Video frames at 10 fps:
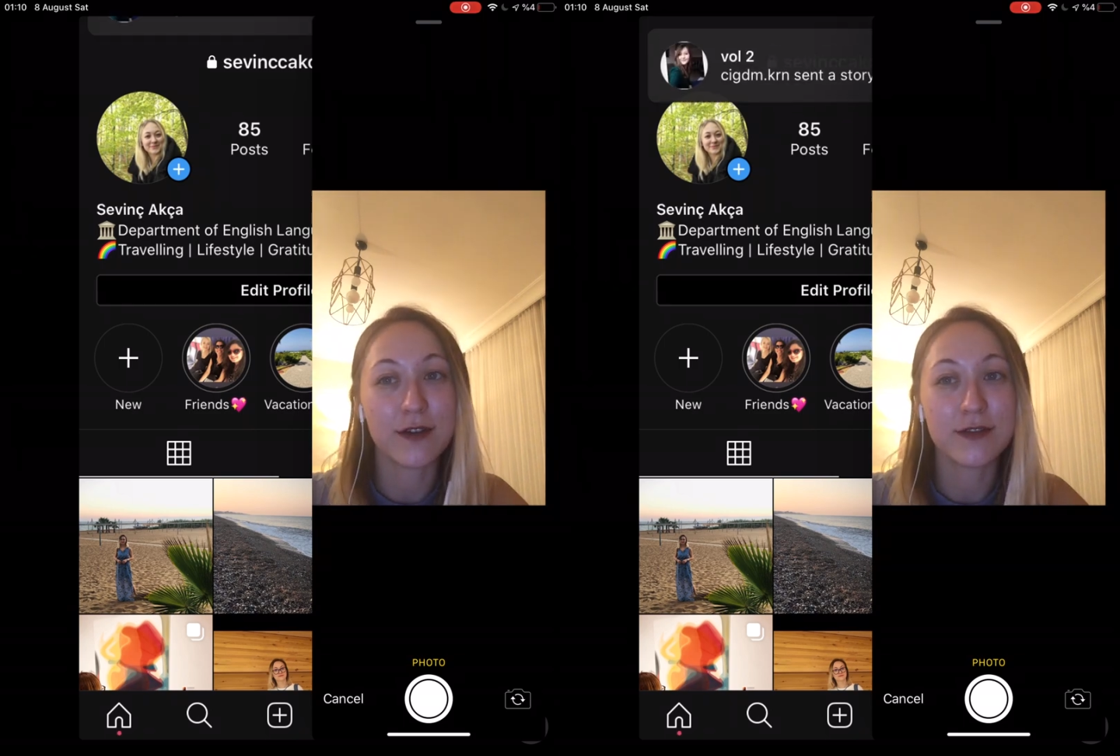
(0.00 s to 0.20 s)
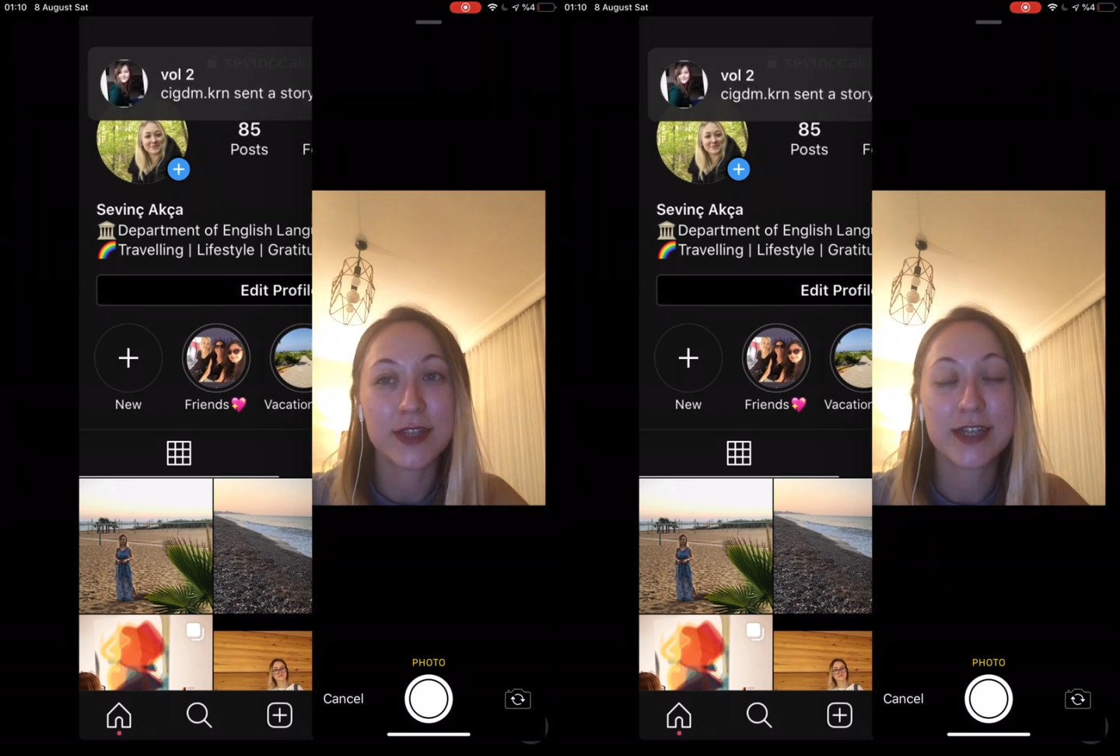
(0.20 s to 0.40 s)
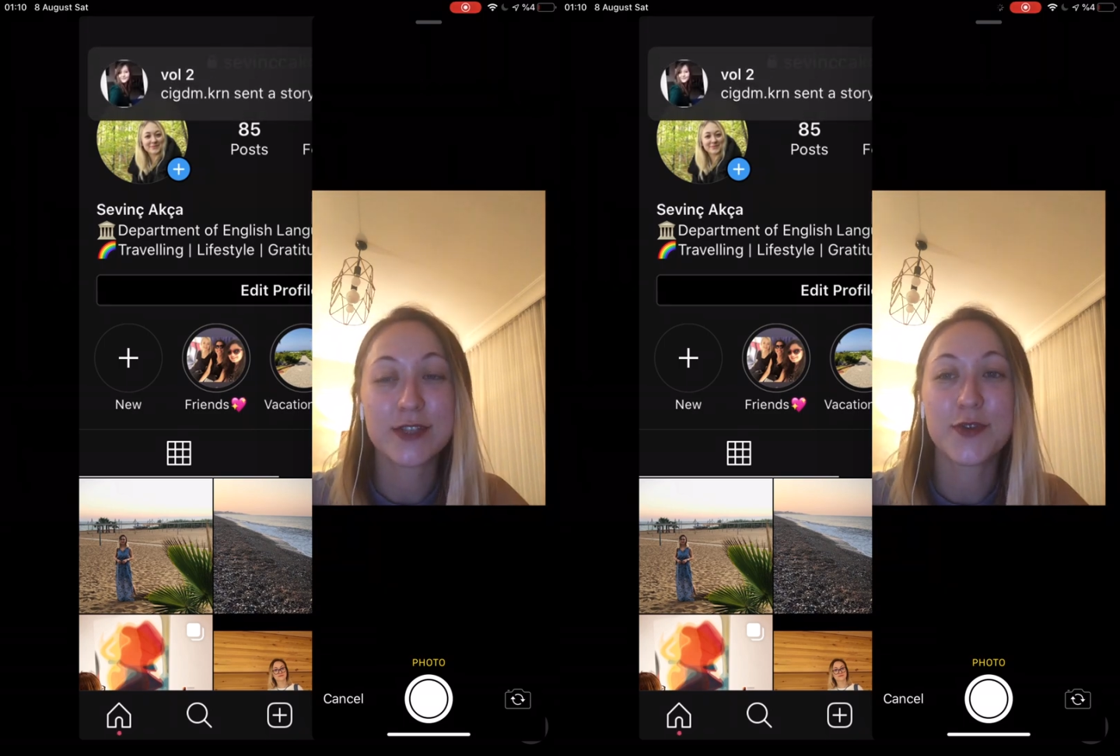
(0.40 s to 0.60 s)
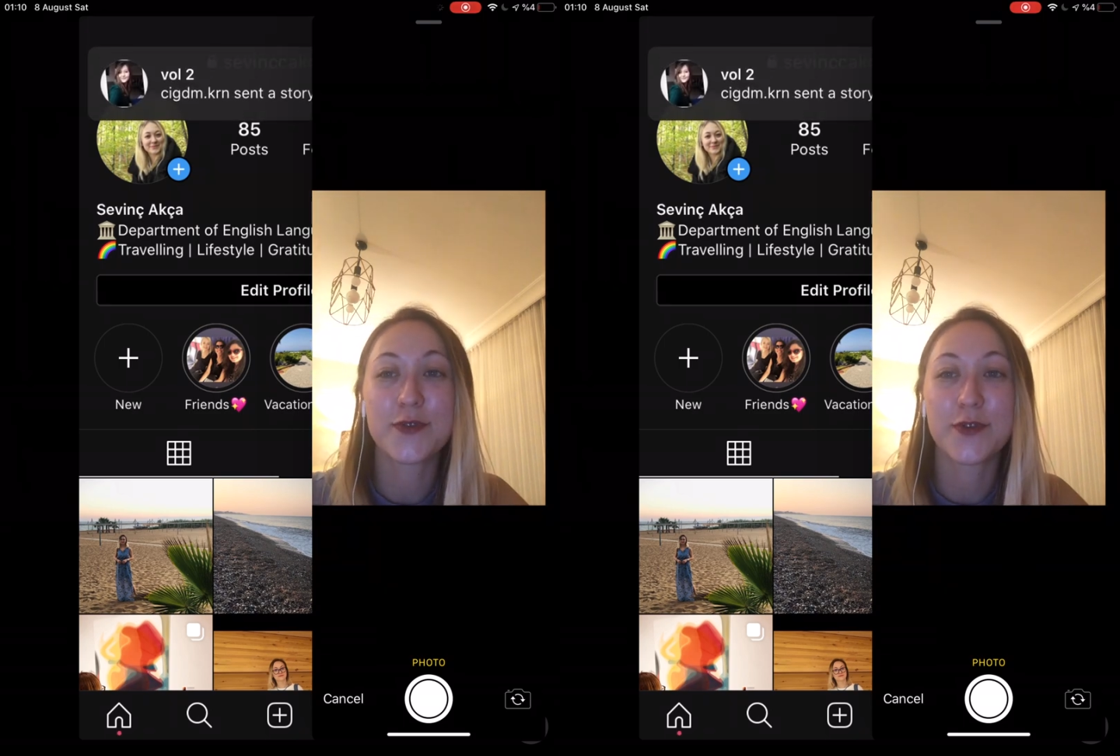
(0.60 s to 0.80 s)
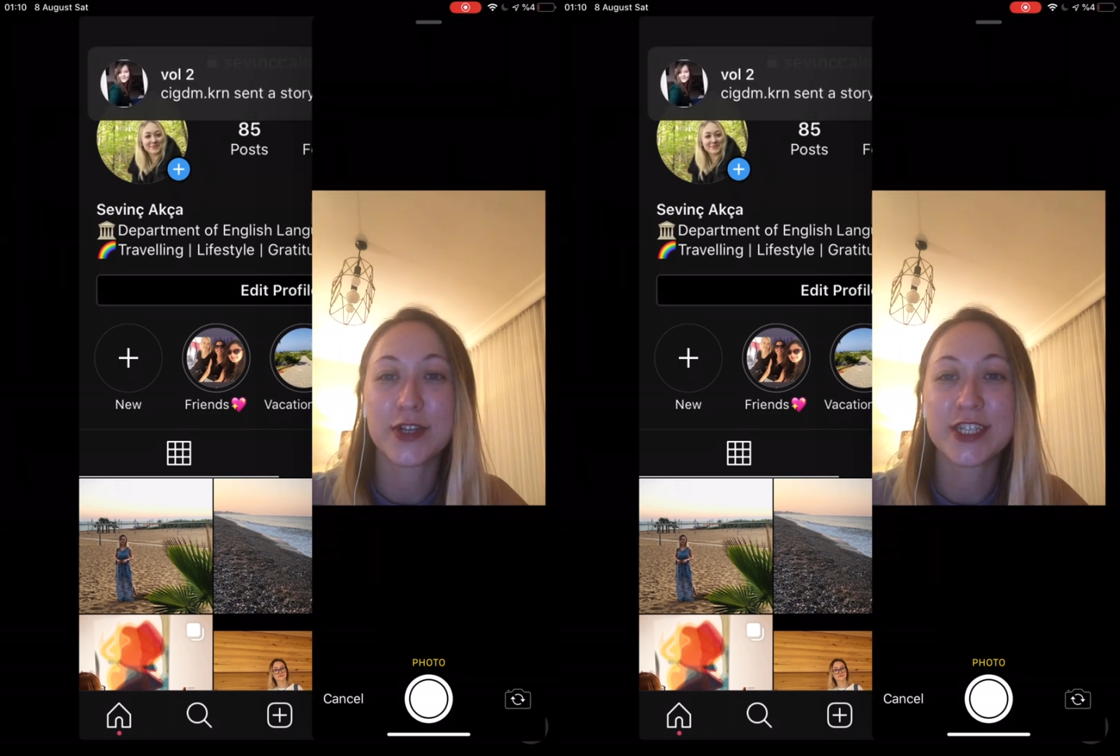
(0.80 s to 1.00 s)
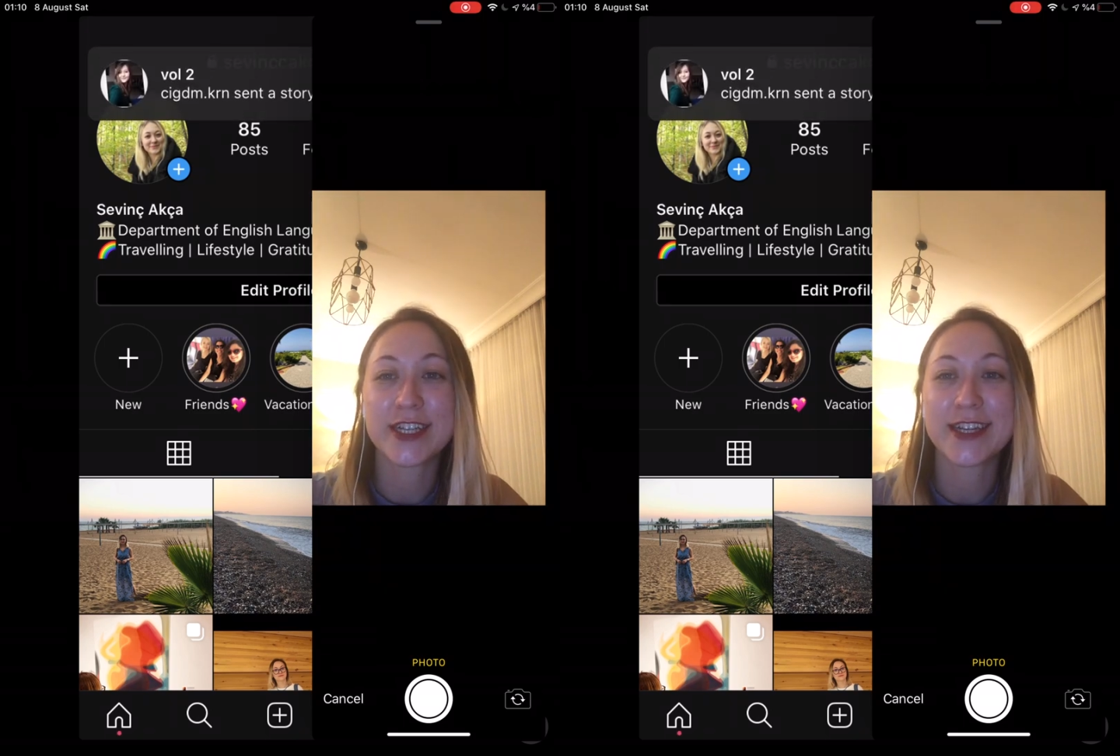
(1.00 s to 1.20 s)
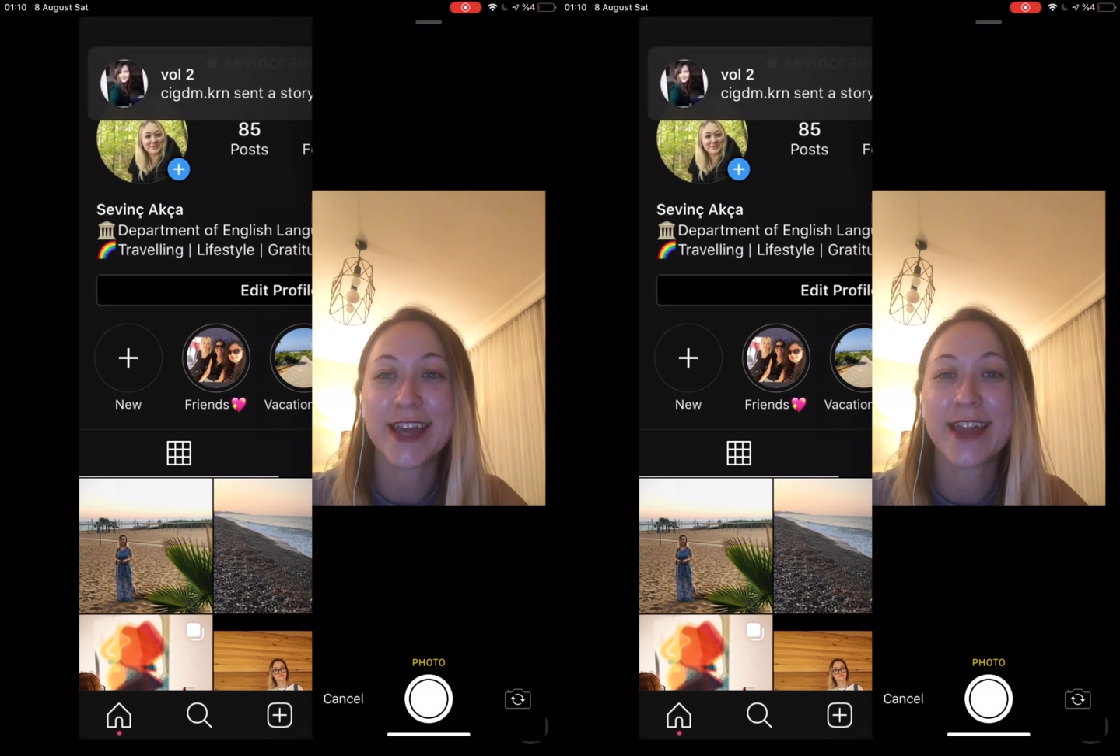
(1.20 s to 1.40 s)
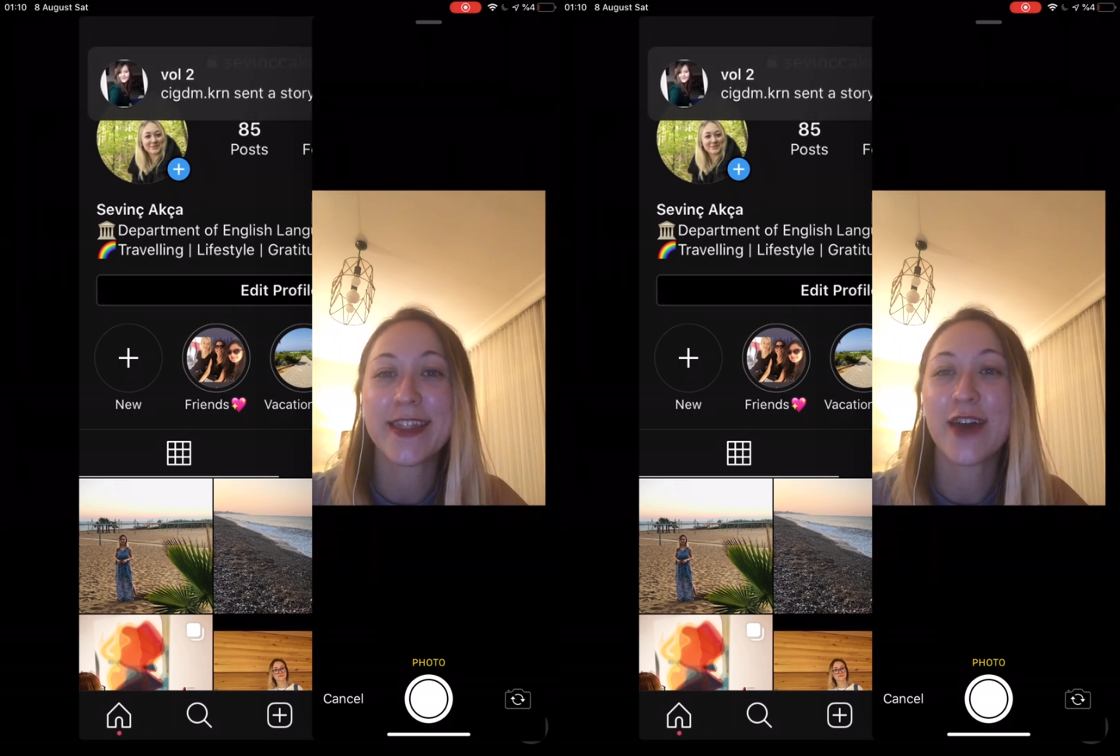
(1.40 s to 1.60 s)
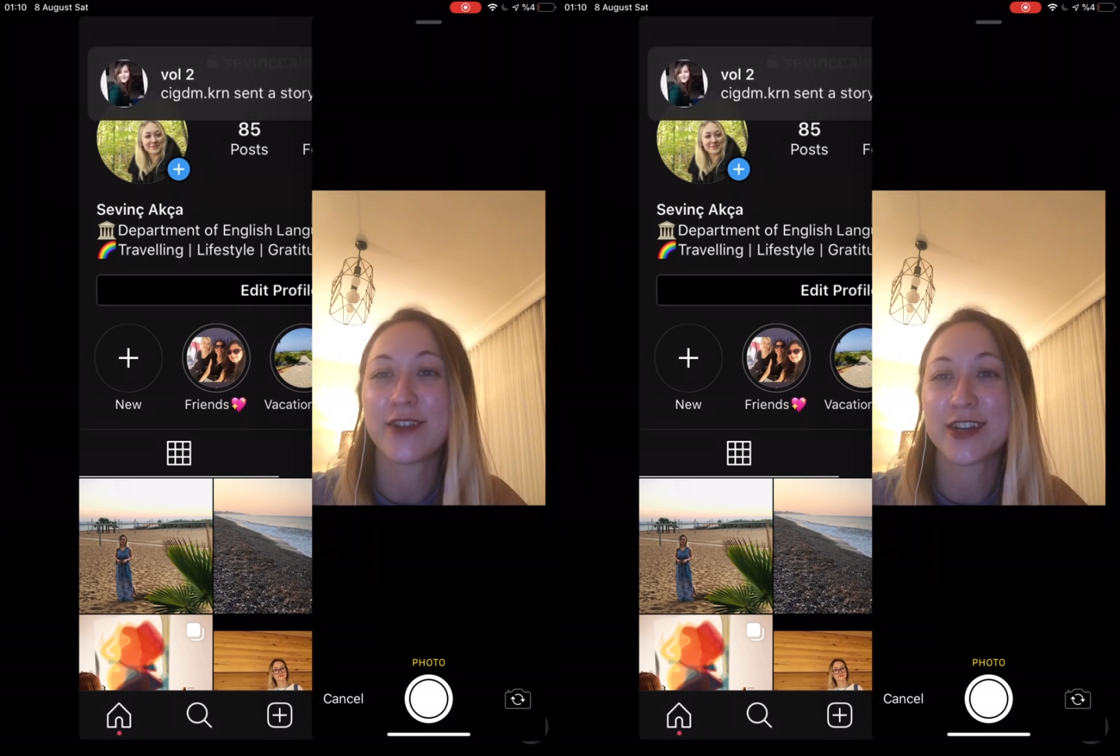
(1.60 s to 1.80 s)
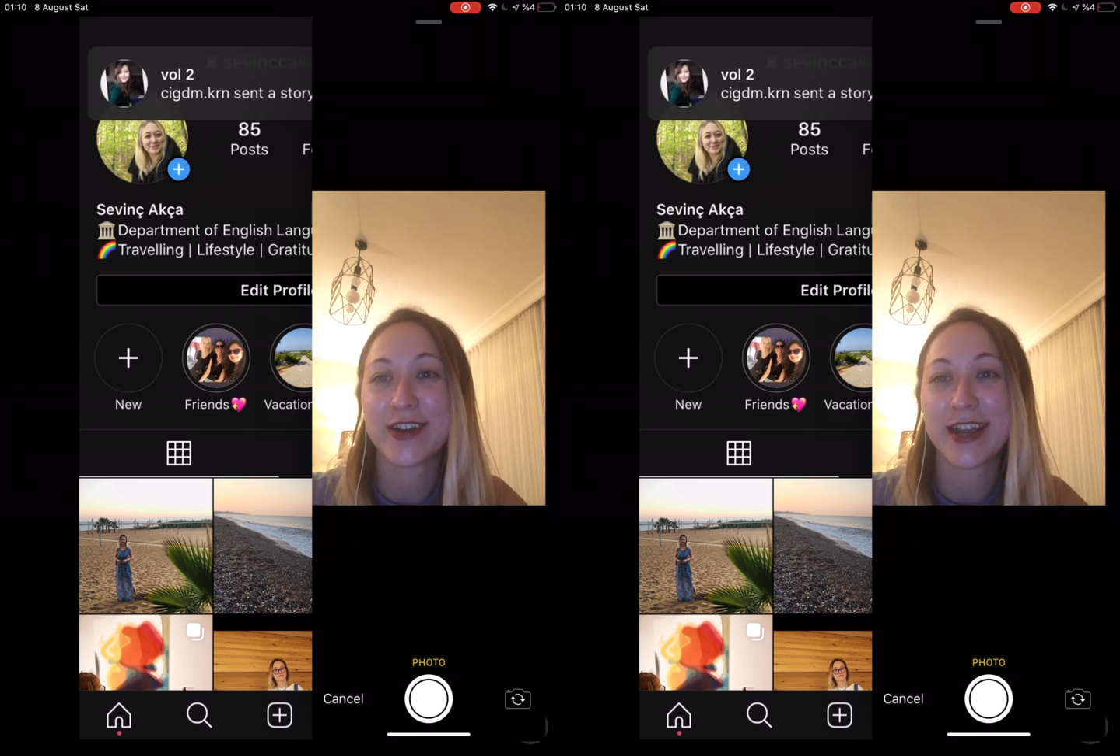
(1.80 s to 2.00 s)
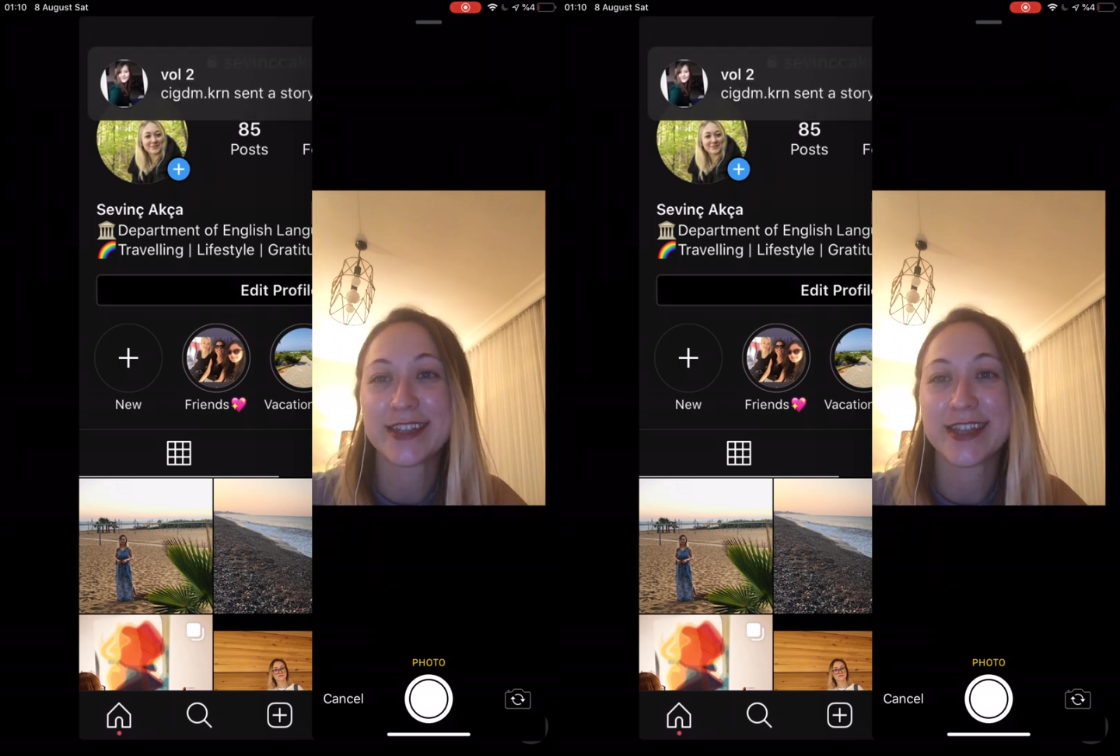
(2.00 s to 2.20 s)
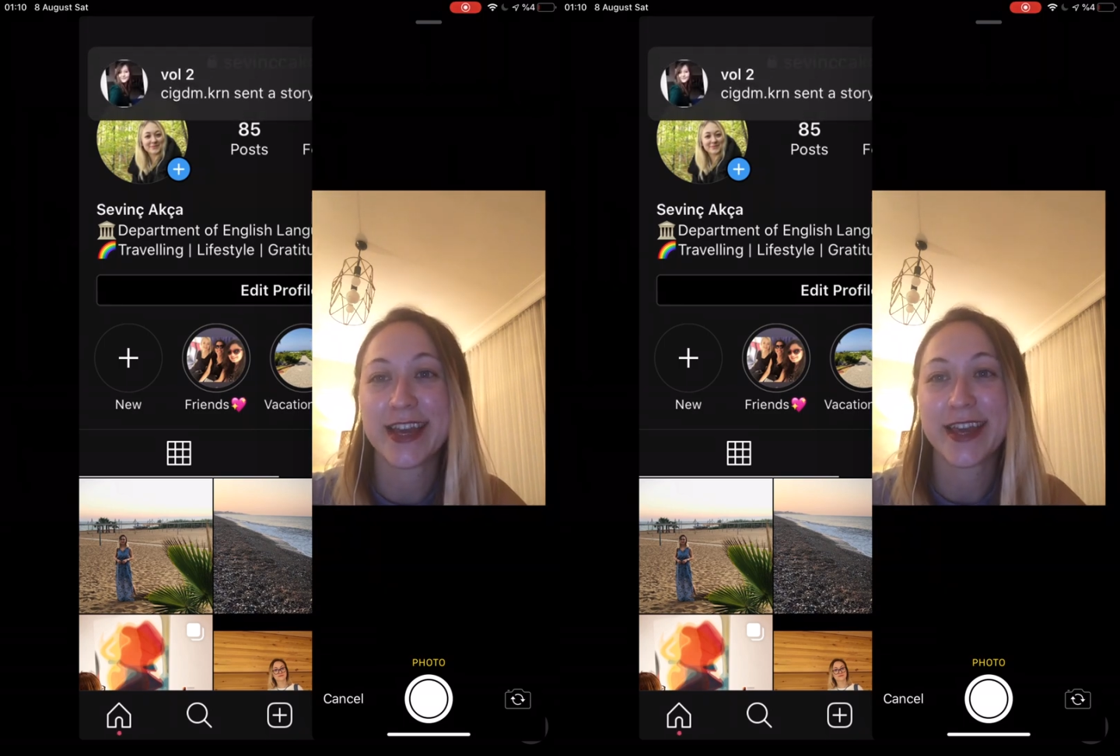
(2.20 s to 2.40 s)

Thanks for watching and have a great day.